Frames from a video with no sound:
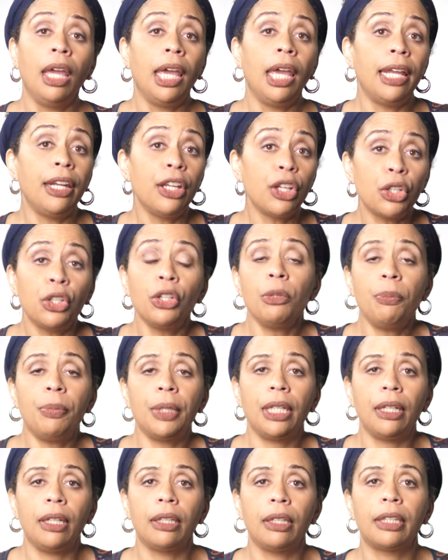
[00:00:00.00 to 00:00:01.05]
And it could
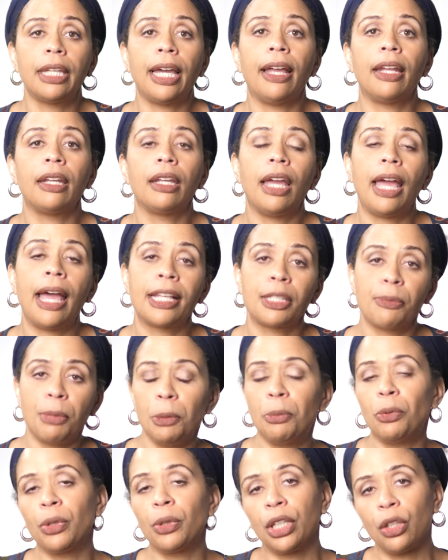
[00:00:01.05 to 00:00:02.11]
be that as
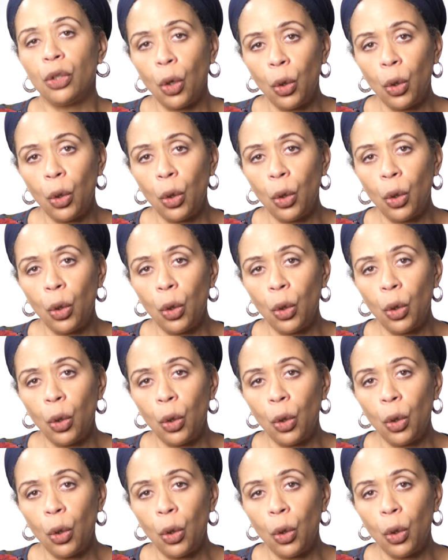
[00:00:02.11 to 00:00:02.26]
people get